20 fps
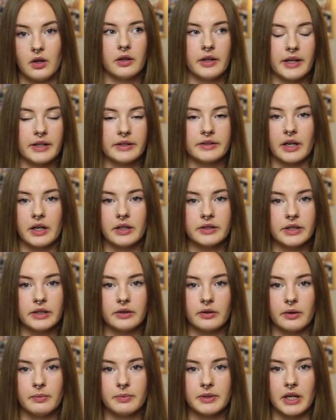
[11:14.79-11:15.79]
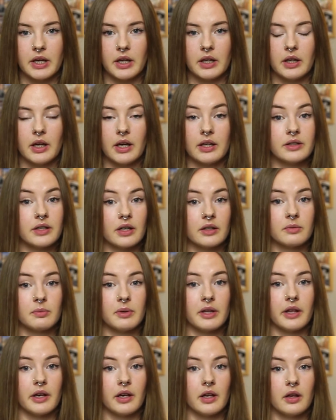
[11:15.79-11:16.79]
the anxiety creeps in and tells me
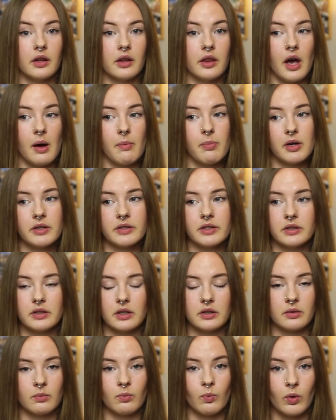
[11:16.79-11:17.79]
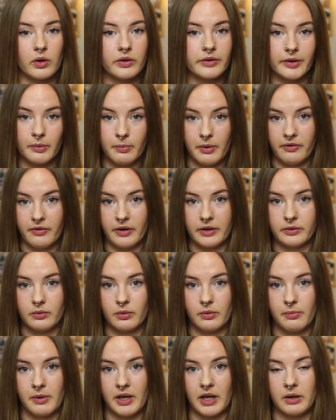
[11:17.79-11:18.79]
that that person doesn't want to be friends
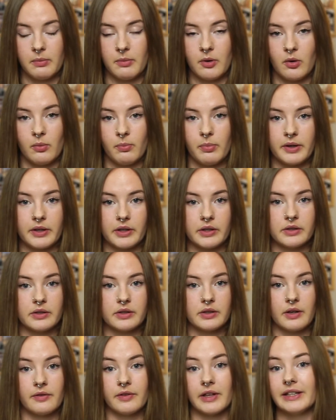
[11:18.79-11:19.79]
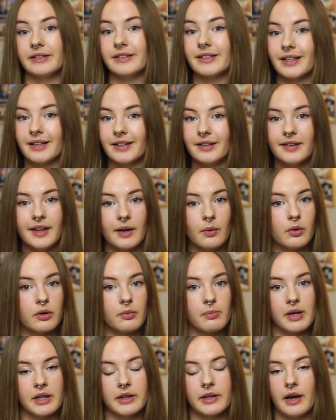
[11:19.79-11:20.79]
with me anymore, because if they did, they would have
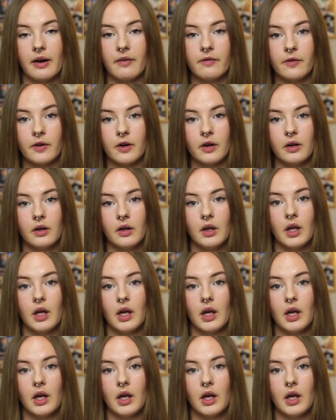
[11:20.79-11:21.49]
made the effort.